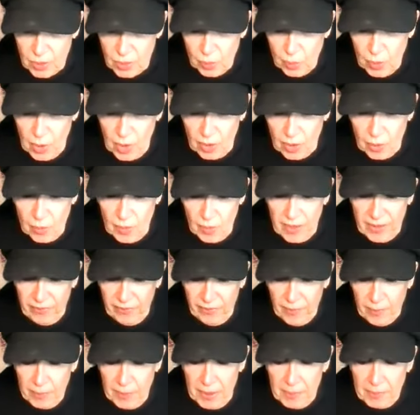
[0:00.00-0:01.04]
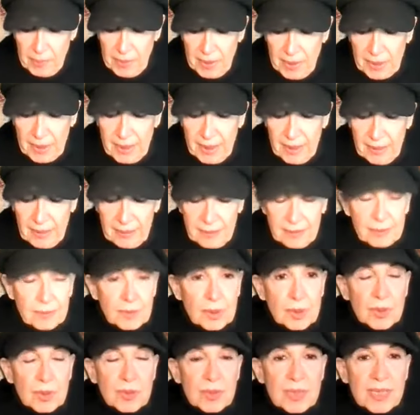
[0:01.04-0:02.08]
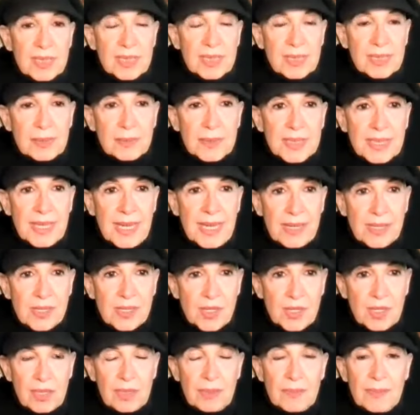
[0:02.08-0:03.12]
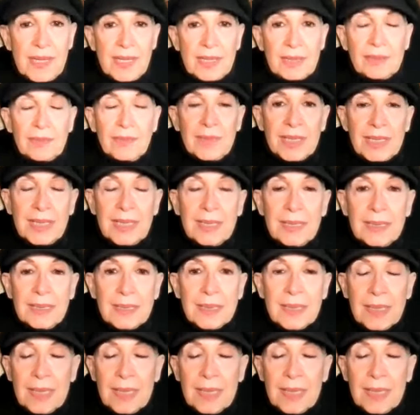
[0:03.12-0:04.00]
to walk away from my money, which was a substantial amount of money,